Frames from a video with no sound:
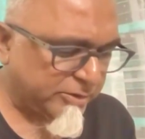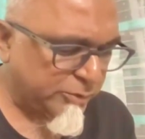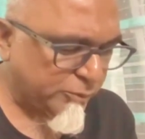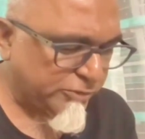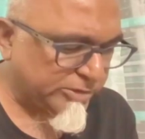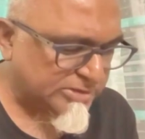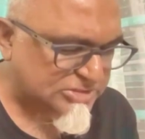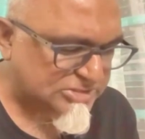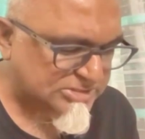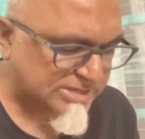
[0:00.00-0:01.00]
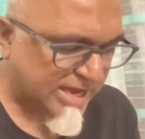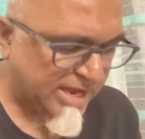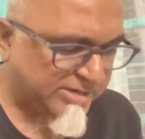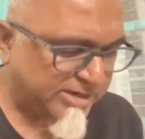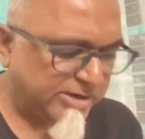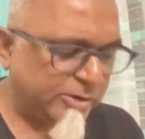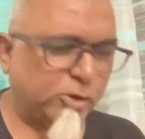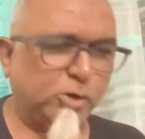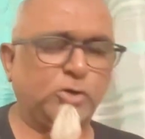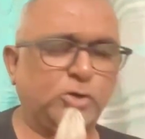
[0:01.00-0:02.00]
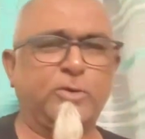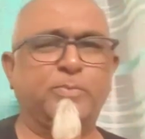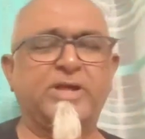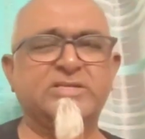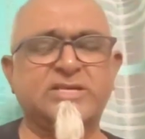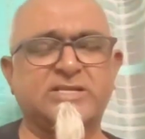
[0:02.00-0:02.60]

you shall stand in your allotted place.